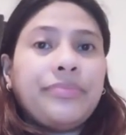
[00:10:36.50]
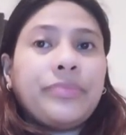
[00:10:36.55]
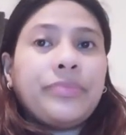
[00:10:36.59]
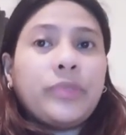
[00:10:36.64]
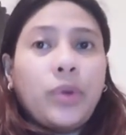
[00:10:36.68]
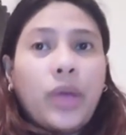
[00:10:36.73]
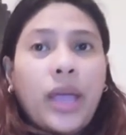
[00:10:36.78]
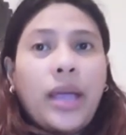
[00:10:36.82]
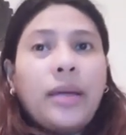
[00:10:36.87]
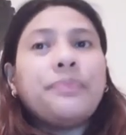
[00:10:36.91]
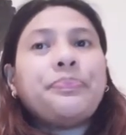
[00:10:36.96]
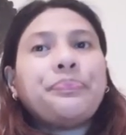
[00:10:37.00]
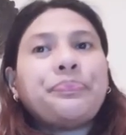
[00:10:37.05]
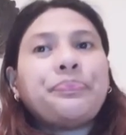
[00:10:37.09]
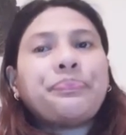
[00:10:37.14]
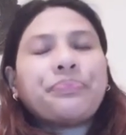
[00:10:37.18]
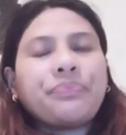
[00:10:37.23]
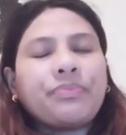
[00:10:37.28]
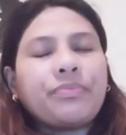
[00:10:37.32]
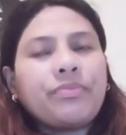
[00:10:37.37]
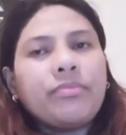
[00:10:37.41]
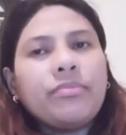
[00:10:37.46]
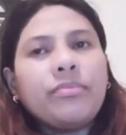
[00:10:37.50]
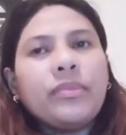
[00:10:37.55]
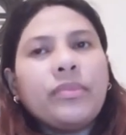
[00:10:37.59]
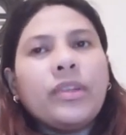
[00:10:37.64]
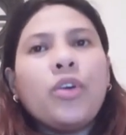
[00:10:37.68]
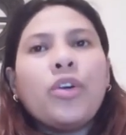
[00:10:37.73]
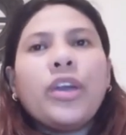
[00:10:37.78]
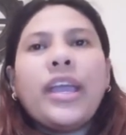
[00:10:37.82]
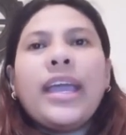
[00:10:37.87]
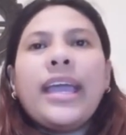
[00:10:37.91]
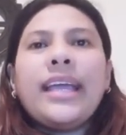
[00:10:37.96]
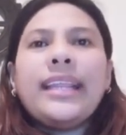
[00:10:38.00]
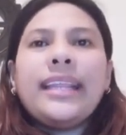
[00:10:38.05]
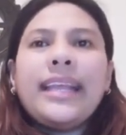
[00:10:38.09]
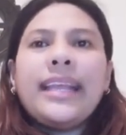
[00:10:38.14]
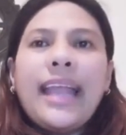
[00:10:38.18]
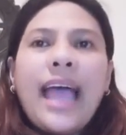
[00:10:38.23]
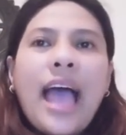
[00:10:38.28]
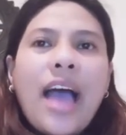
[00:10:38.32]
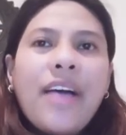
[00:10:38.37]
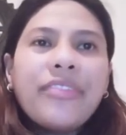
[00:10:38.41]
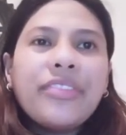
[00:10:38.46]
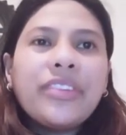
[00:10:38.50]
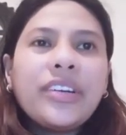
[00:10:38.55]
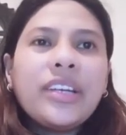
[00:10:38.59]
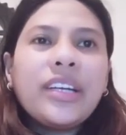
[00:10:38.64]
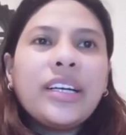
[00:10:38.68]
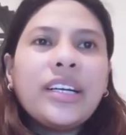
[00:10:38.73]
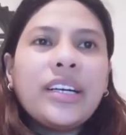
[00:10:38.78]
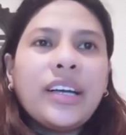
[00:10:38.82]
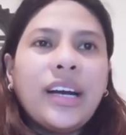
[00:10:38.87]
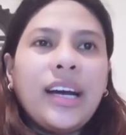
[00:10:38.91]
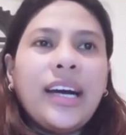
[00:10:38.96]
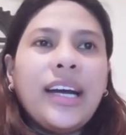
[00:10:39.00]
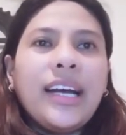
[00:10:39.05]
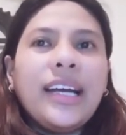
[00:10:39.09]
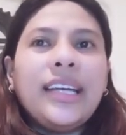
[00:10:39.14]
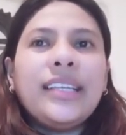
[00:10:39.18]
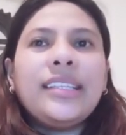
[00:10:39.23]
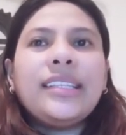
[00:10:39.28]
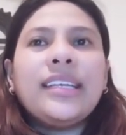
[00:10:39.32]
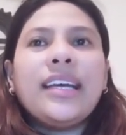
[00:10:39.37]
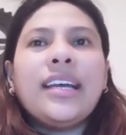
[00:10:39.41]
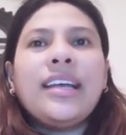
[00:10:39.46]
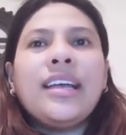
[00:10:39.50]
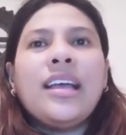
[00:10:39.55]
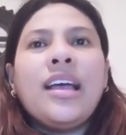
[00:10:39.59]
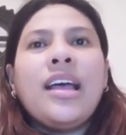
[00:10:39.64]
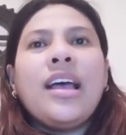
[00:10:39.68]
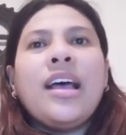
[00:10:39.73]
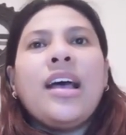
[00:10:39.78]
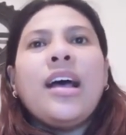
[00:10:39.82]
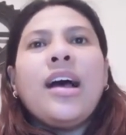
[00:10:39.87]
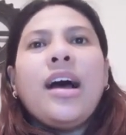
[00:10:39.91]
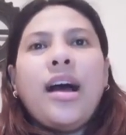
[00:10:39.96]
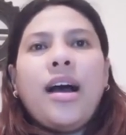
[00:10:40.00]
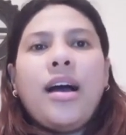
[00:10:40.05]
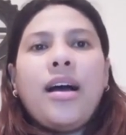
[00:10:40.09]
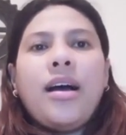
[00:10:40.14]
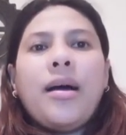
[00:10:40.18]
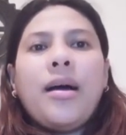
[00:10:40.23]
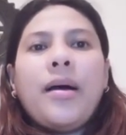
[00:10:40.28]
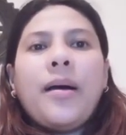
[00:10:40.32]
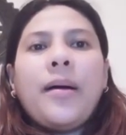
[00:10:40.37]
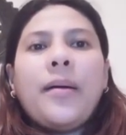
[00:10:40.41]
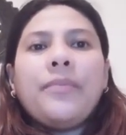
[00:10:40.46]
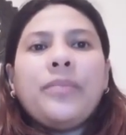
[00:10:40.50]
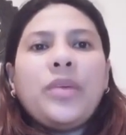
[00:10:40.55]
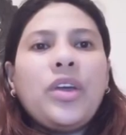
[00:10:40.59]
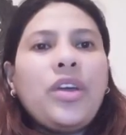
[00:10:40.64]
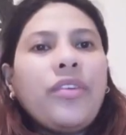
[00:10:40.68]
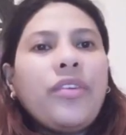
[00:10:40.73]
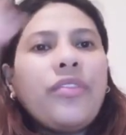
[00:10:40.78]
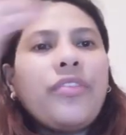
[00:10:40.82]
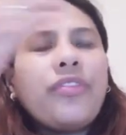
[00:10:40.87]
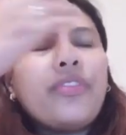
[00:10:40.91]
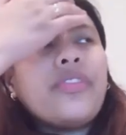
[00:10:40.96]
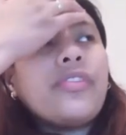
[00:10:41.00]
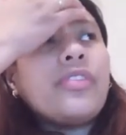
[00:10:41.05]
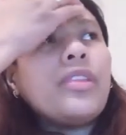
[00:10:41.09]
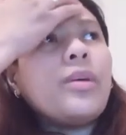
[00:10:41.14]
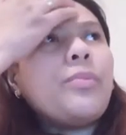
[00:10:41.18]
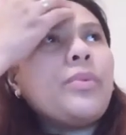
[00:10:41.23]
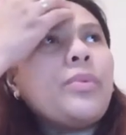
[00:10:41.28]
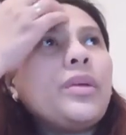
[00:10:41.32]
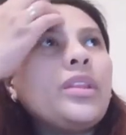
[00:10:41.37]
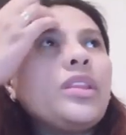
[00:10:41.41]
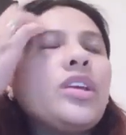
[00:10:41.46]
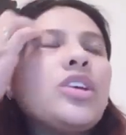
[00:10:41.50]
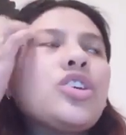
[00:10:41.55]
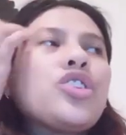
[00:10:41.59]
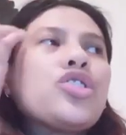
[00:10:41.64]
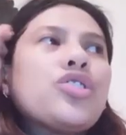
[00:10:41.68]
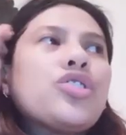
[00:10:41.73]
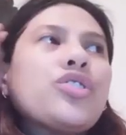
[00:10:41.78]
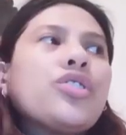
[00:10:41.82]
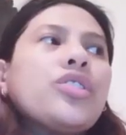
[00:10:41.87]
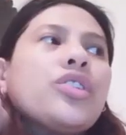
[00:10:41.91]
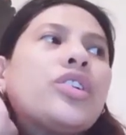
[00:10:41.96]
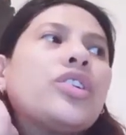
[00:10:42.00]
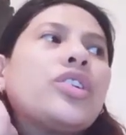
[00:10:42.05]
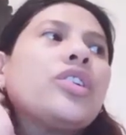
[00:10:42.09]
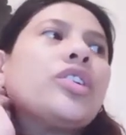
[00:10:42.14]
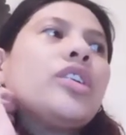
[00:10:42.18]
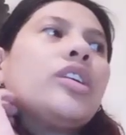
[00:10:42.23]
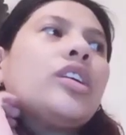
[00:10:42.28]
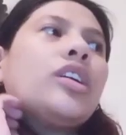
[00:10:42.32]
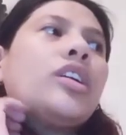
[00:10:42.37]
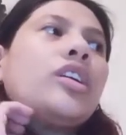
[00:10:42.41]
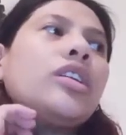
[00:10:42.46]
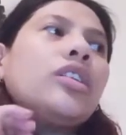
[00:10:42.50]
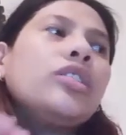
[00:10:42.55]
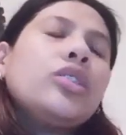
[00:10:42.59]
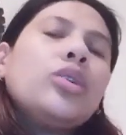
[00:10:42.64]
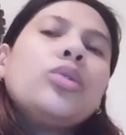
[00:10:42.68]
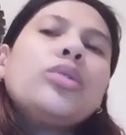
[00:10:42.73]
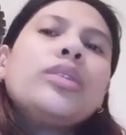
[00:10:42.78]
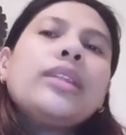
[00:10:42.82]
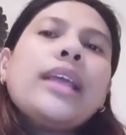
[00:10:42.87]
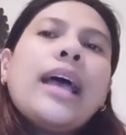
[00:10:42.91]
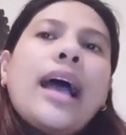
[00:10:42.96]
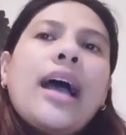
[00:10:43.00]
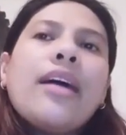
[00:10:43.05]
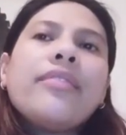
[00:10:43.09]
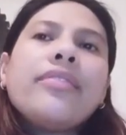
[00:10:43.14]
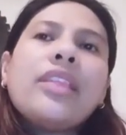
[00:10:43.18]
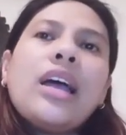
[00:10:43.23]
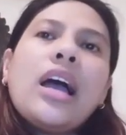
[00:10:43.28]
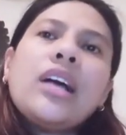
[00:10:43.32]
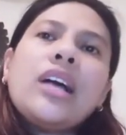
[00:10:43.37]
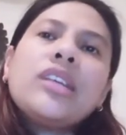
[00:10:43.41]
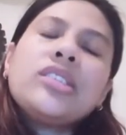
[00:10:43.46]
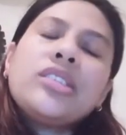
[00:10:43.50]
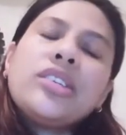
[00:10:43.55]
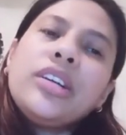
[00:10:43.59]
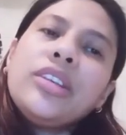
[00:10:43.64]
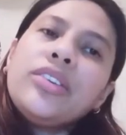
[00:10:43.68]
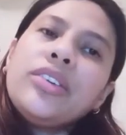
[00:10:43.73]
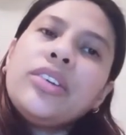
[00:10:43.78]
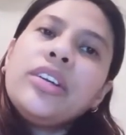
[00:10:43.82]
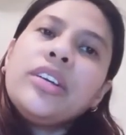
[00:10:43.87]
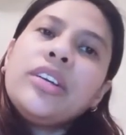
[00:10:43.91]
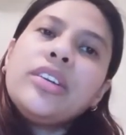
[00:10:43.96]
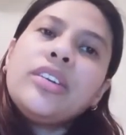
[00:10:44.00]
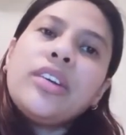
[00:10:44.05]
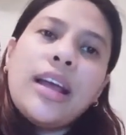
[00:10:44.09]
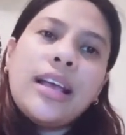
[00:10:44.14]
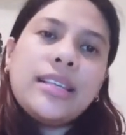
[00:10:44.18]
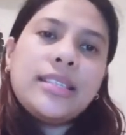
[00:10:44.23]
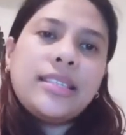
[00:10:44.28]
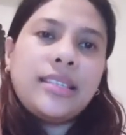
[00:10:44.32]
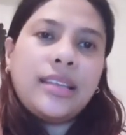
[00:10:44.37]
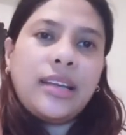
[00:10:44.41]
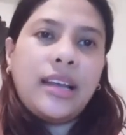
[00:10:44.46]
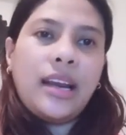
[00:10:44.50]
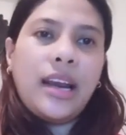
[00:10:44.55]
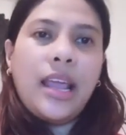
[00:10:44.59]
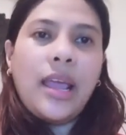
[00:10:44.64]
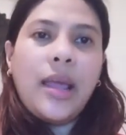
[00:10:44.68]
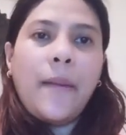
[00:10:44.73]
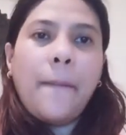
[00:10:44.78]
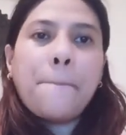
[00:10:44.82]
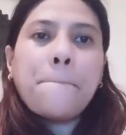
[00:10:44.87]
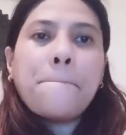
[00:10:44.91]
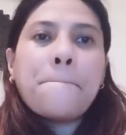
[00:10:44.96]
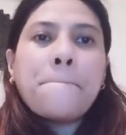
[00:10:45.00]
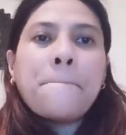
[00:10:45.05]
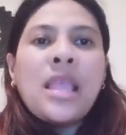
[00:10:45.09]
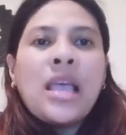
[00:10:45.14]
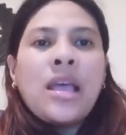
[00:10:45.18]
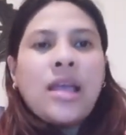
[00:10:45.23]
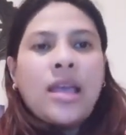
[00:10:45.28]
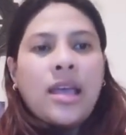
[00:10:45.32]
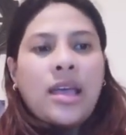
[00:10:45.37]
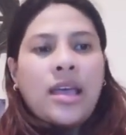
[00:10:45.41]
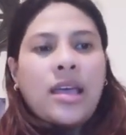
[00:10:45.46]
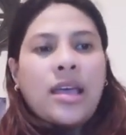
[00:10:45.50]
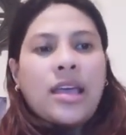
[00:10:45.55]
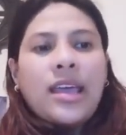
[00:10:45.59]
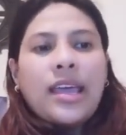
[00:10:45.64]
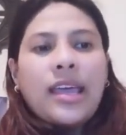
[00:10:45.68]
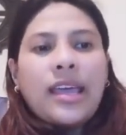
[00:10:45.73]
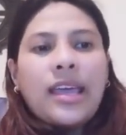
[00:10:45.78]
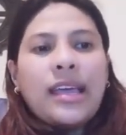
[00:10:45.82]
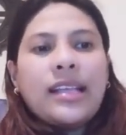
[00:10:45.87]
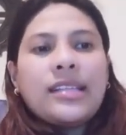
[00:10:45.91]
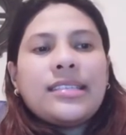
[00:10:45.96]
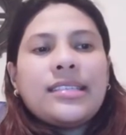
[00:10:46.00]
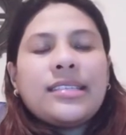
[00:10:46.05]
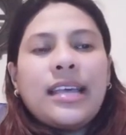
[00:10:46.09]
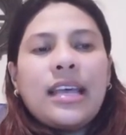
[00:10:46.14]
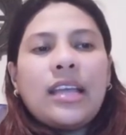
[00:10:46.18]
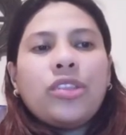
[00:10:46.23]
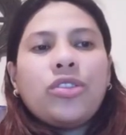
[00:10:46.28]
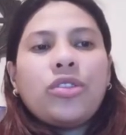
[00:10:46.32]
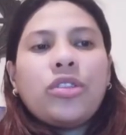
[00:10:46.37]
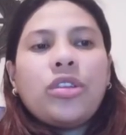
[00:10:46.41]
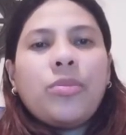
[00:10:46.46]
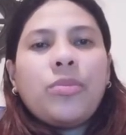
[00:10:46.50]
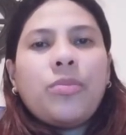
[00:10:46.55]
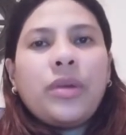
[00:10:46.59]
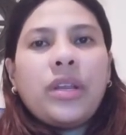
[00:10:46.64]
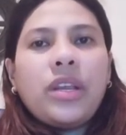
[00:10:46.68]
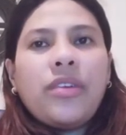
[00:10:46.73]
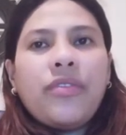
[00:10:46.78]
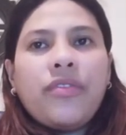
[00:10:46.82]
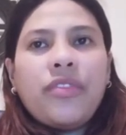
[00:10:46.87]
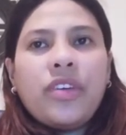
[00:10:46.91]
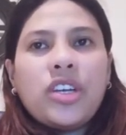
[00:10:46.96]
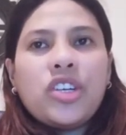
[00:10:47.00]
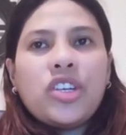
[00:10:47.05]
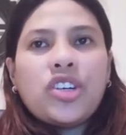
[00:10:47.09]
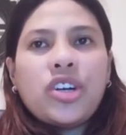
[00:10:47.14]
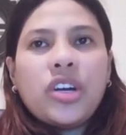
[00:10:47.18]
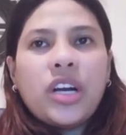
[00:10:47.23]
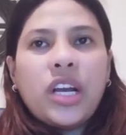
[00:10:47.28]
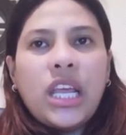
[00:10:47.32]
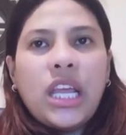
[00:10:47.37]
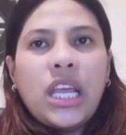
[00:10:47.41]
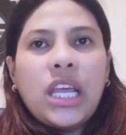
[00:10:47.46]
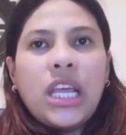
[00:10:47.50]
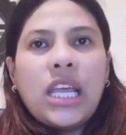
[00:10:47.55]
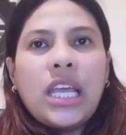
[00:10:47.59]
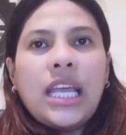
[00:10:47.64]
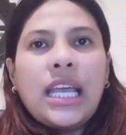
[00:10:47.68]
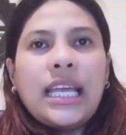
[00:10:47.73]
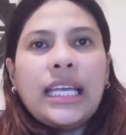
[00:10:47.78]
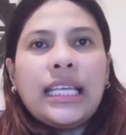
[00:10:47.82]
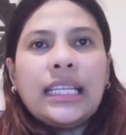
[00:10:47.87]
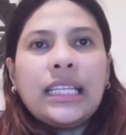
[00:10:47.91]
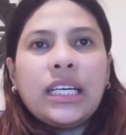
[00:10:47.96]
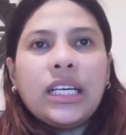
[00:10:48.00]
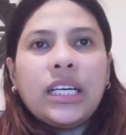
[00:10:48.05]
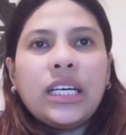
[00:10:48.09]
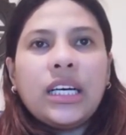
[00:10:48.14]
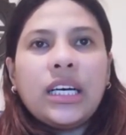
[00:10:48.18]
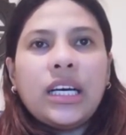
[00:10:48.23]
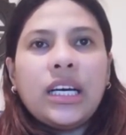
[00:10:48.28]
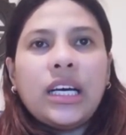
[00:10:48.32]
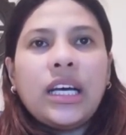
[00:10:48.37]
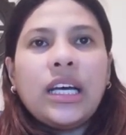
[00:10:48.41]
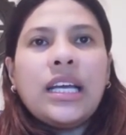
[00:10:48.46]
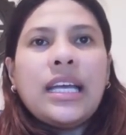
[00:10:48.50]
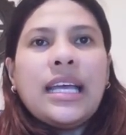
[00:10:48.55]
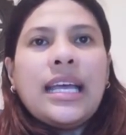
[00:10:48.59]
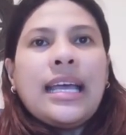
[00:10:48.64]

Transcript: Okay, okay, and then after that, if the petitioner don't have tax return transcript, he can send to the beneficiary the